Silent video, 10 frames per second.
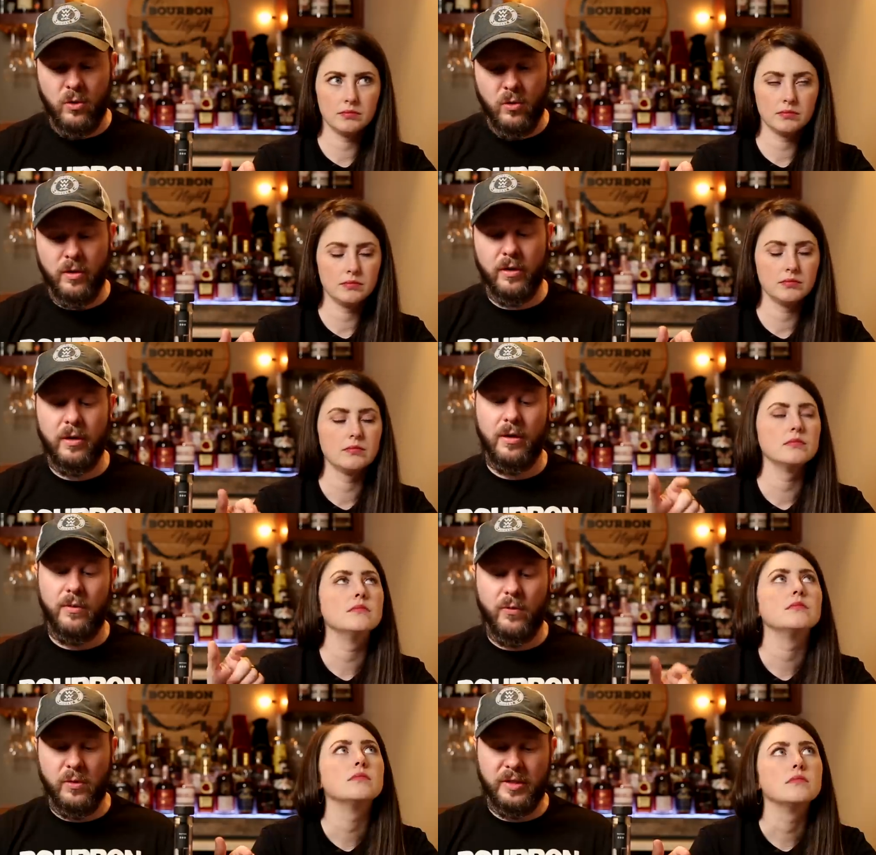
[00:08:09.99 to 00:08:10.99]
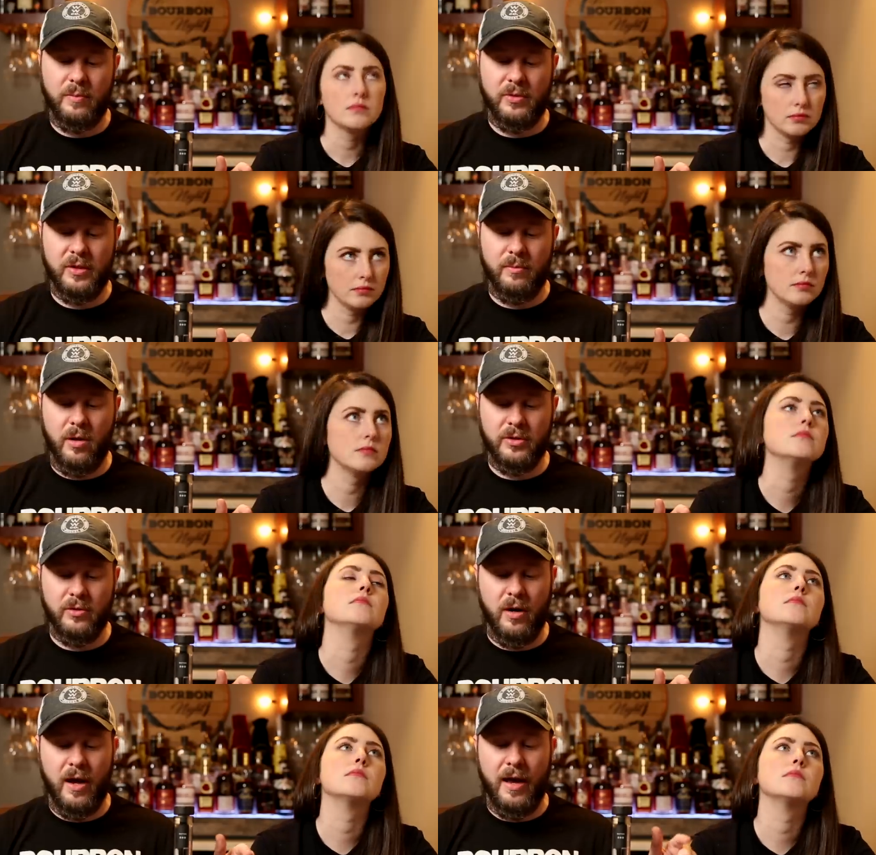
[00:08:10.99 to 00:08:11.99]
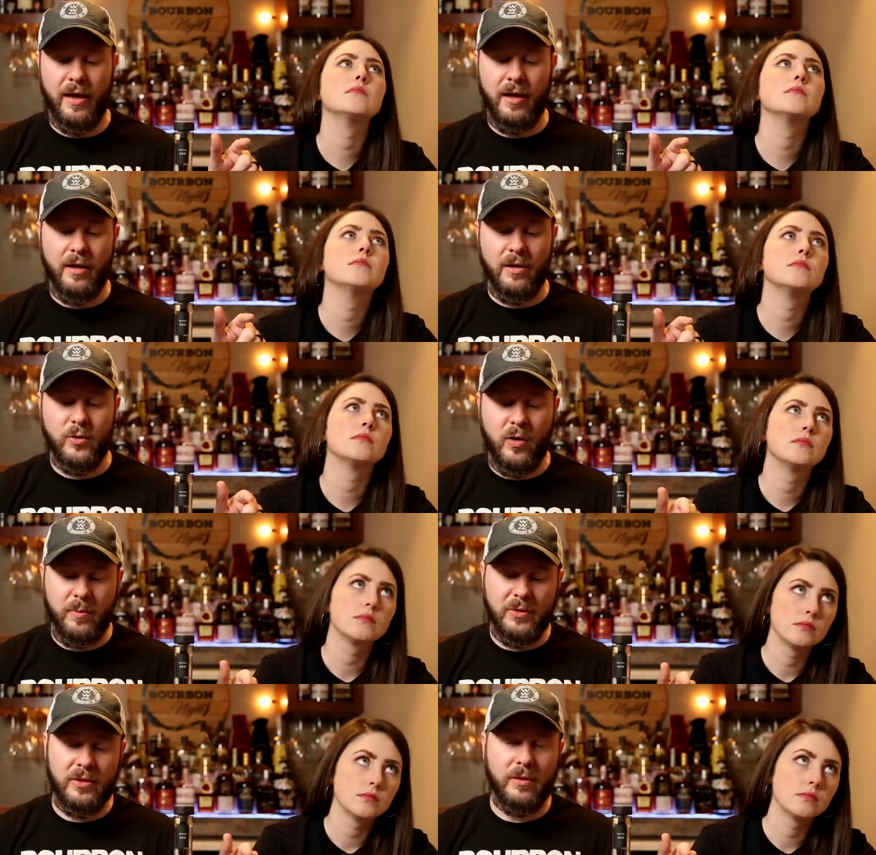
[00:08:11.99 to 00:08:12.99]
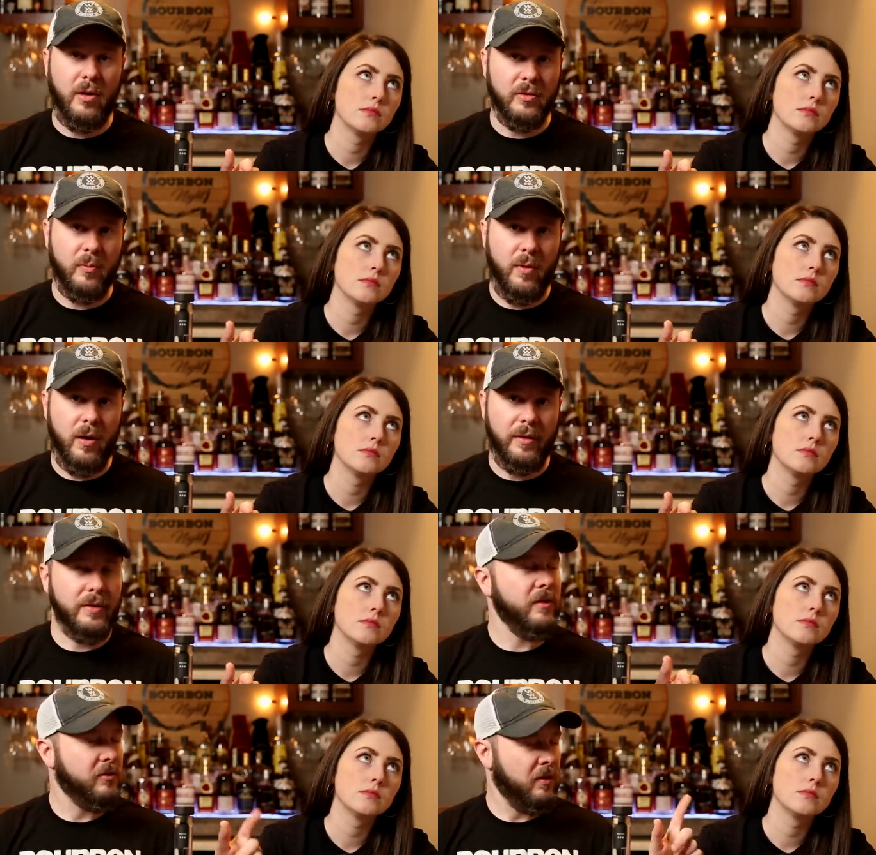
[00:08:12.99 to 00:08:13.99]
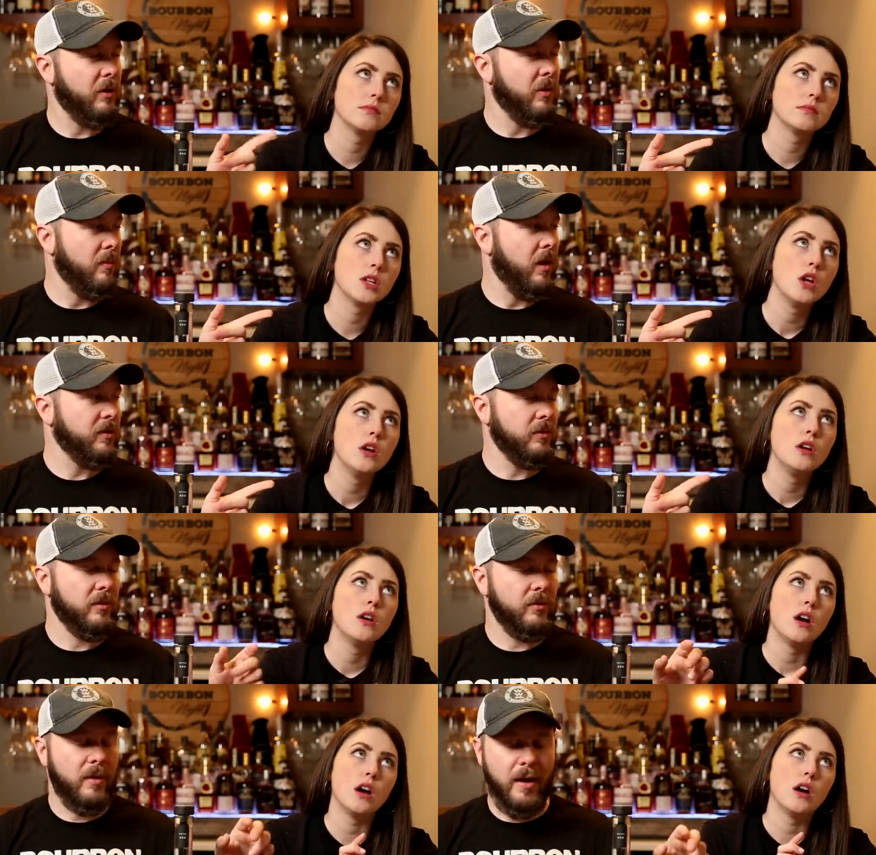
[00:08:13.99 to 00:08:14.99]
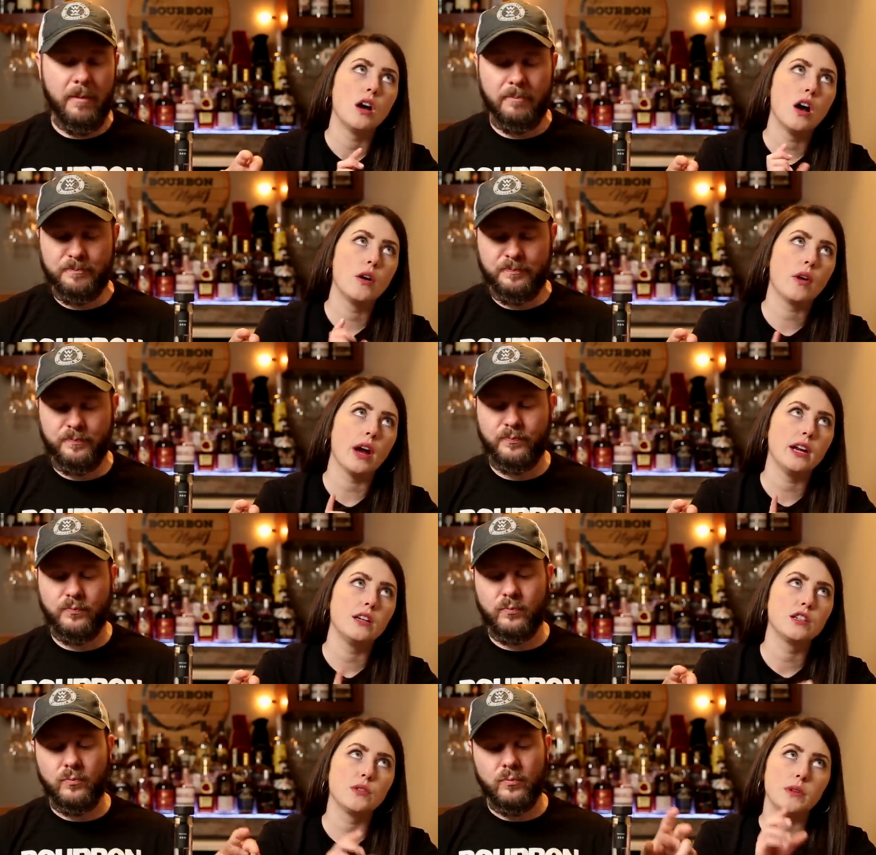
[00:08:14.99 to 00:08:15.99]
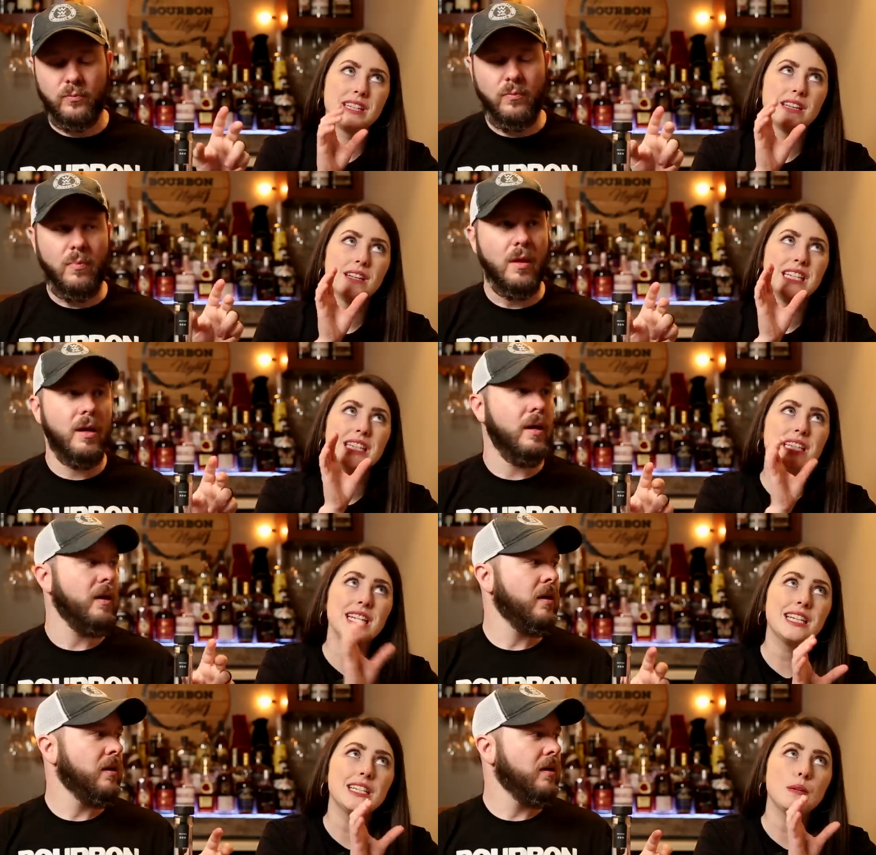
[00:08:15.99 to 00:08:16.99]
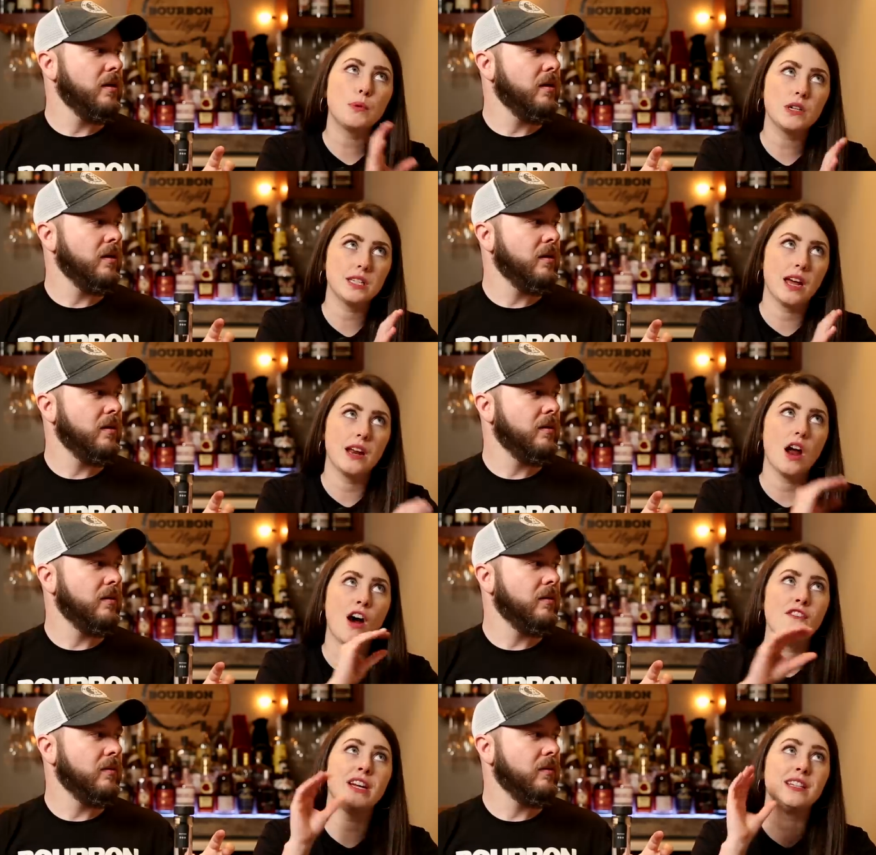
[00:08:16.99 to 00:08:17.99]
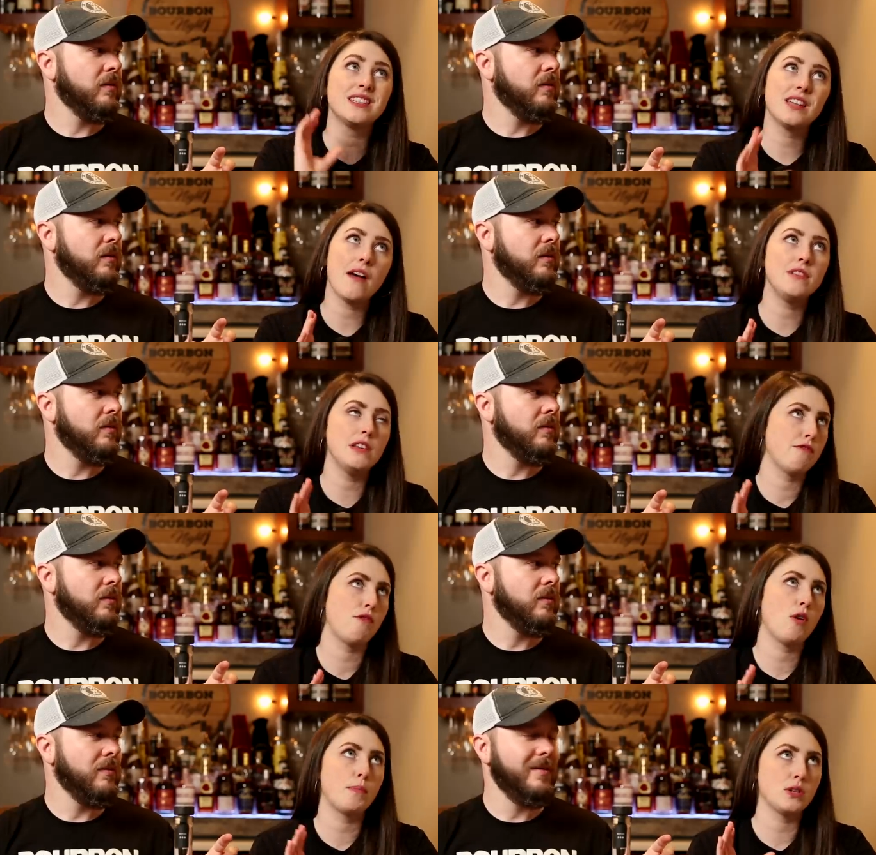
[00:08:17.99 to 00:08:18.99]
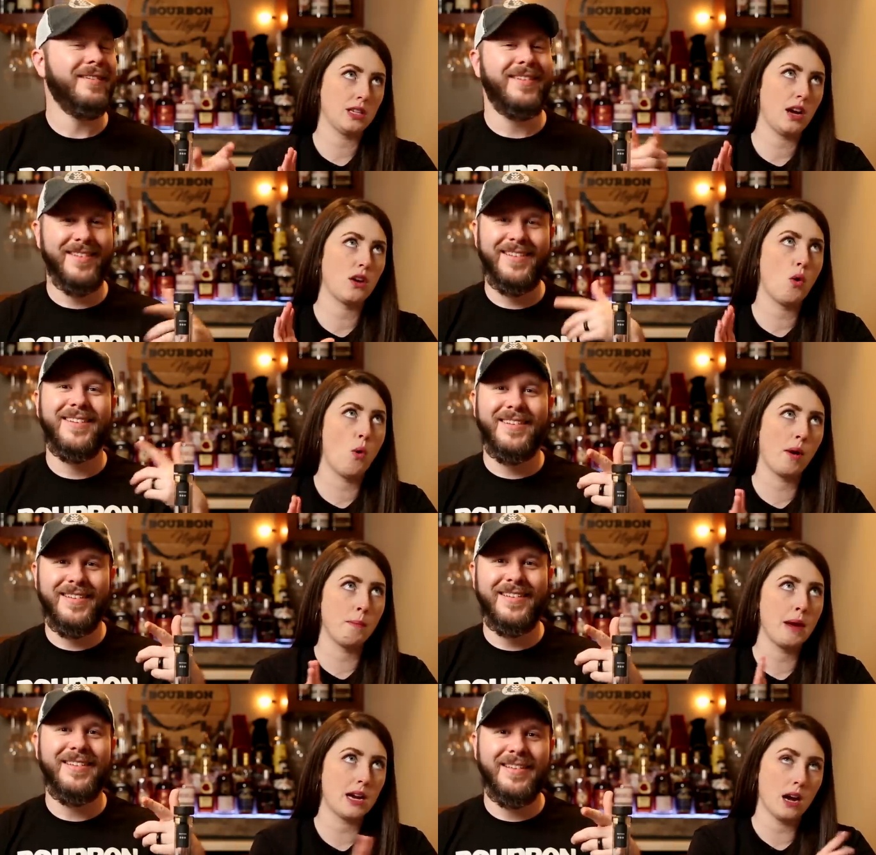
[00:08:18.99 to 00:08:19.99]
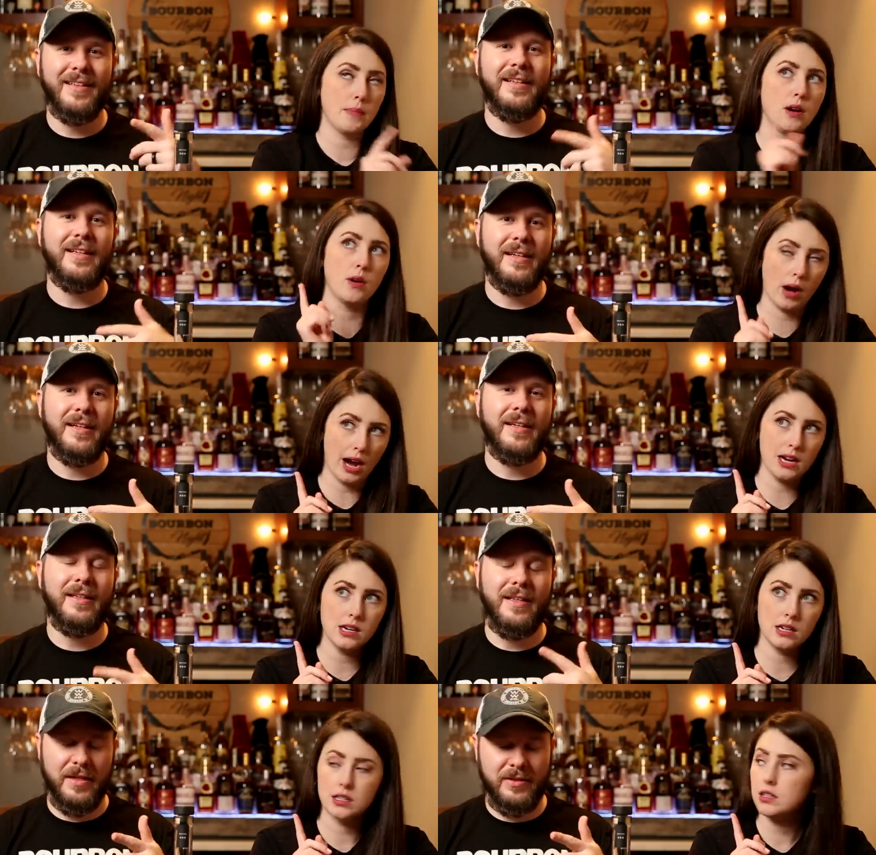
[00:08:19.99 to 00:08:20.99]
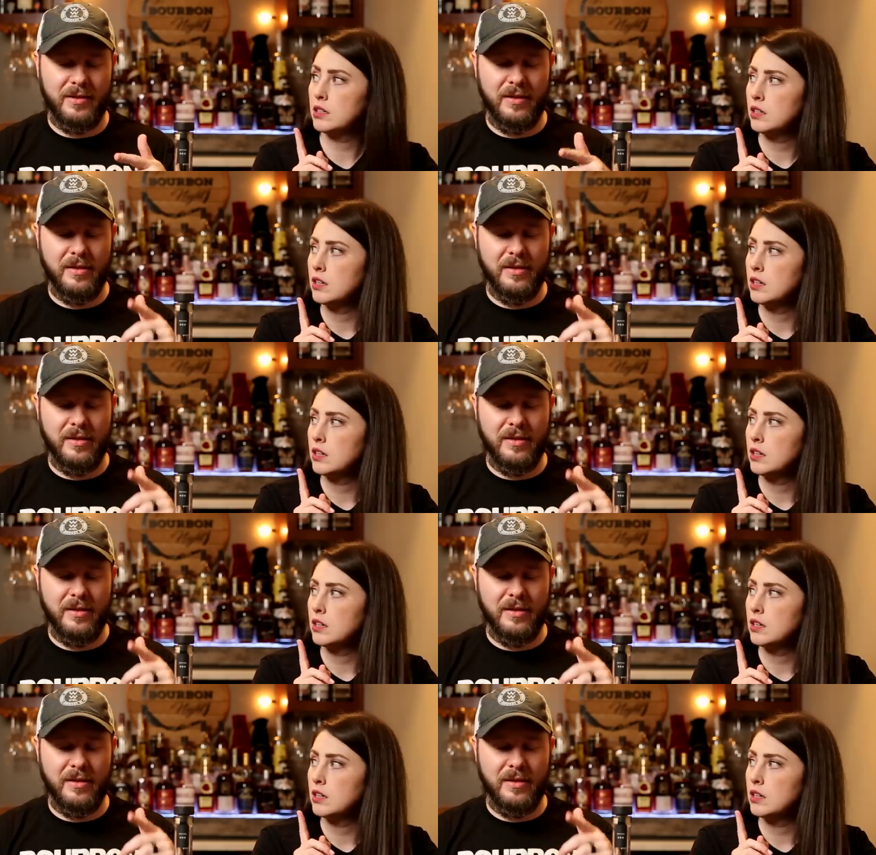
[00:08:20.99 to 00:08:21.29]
Speaker 1: corn, 14% malted rye, 12% malted barley. It's interesting they went malted with the rye.
Speaker 2: Okay, so it's 60% of a 74% corn makeup. Okay.
Speaker 1: Yes.